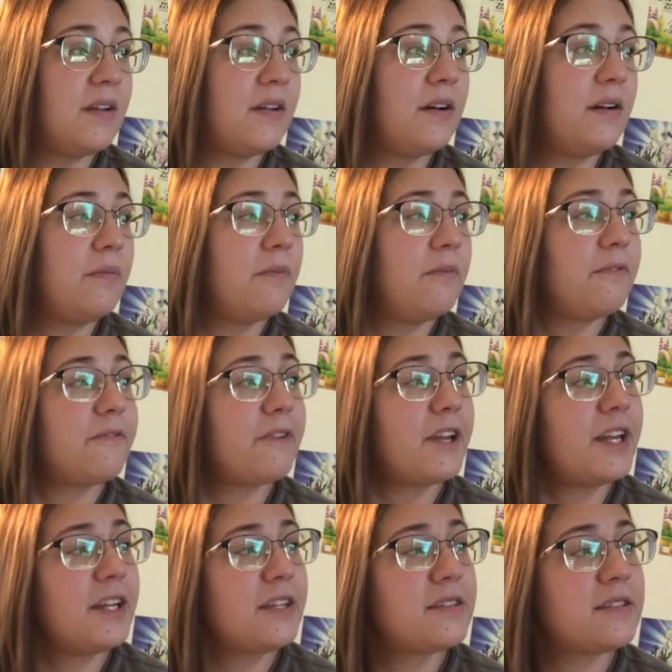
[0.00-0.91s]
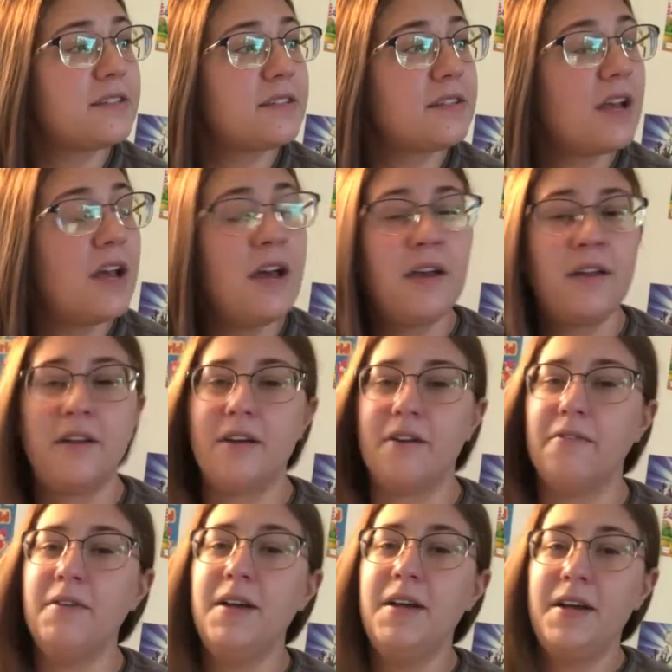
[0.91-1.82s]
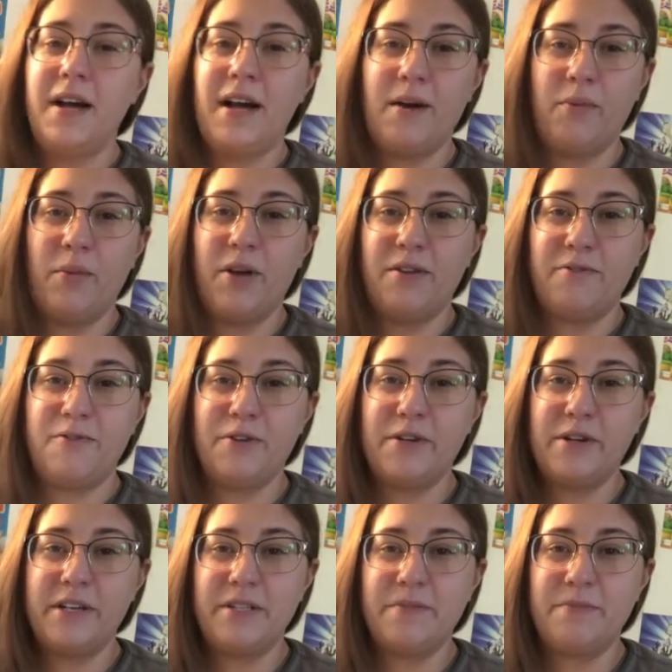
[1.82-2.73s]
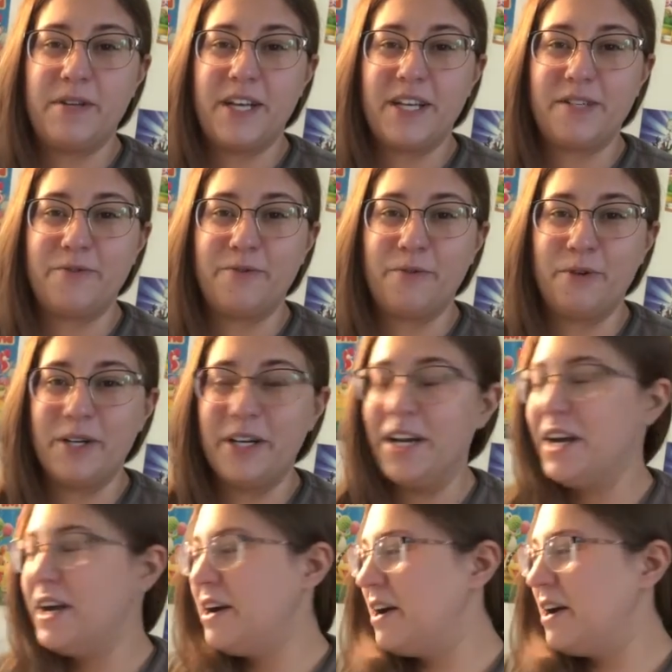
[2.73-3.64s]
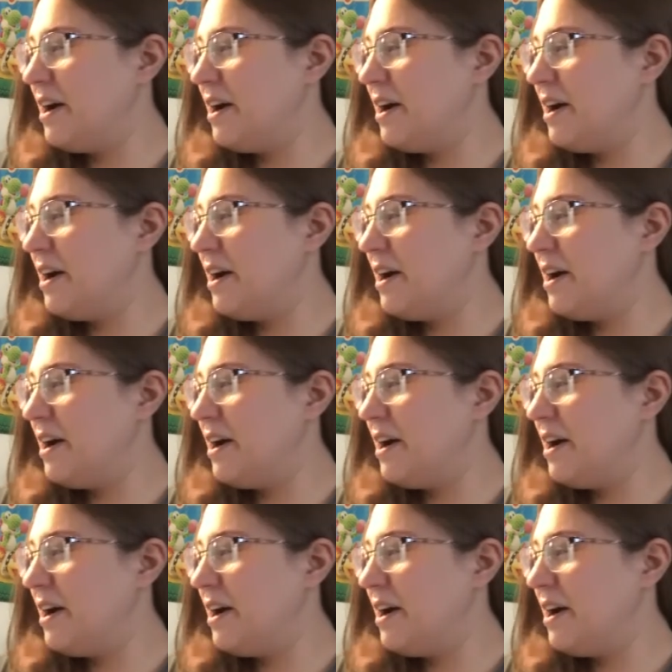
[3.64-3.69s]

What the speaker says: Oh, FedEx? No, I'm waiting for USPS for it.